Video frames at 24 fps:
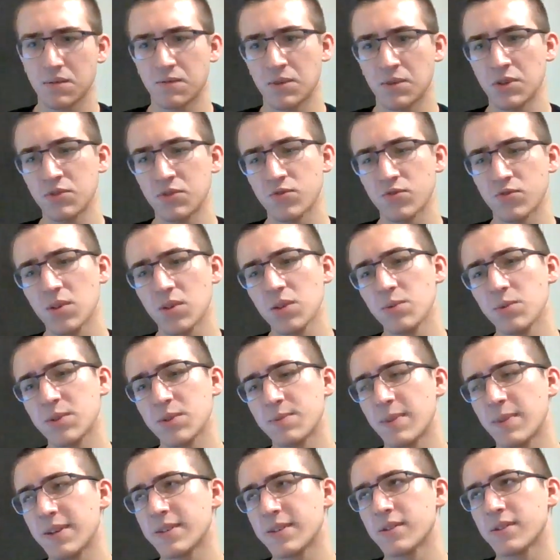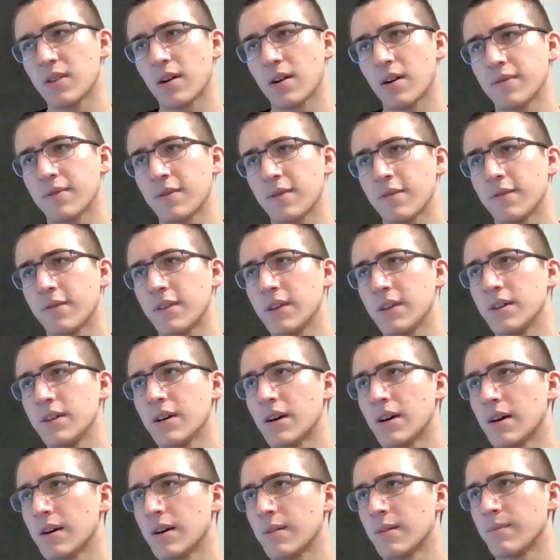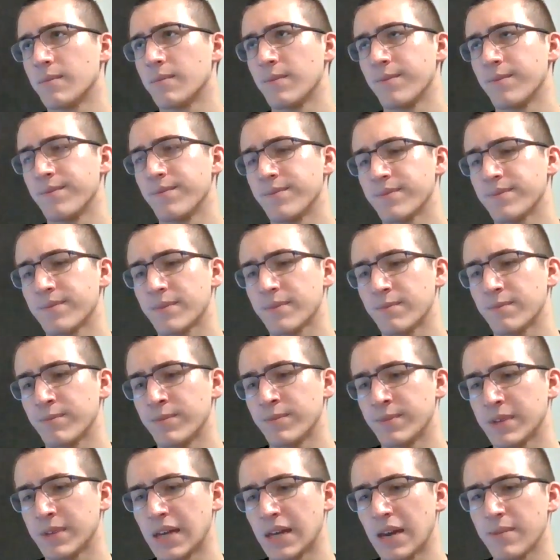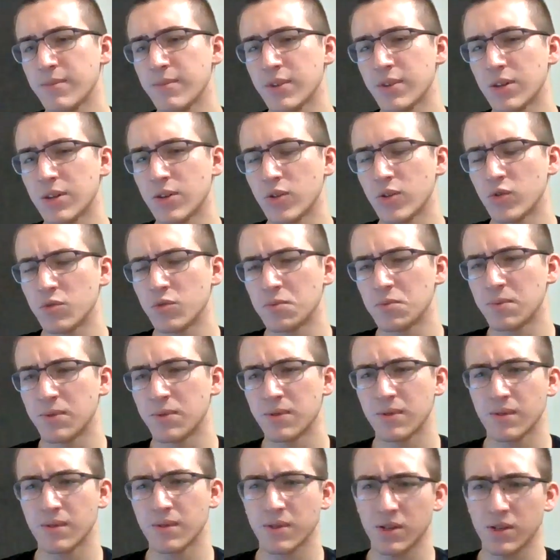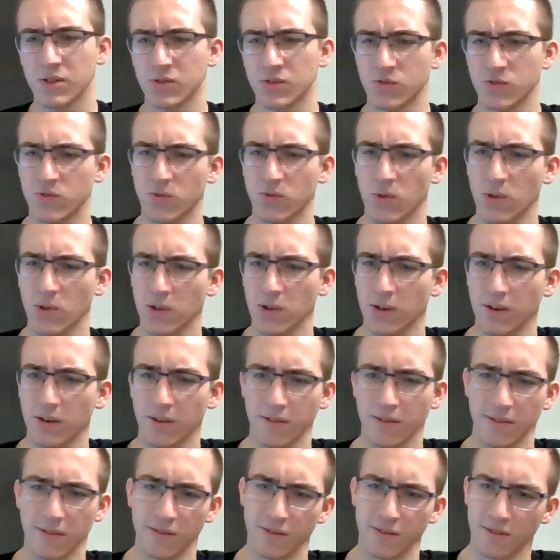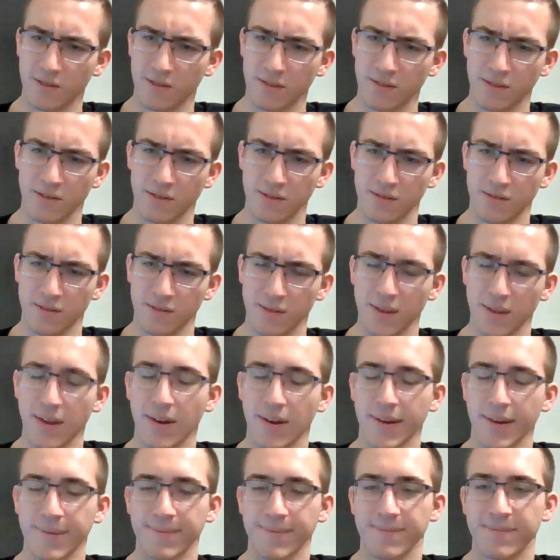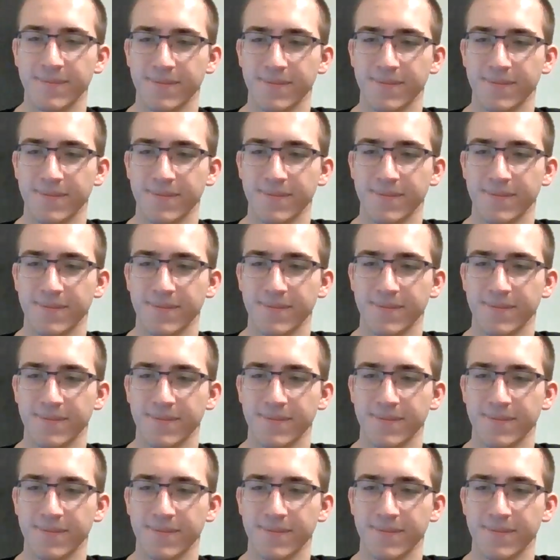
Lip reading: Controlly was based off of the GameCube controller. Yeah.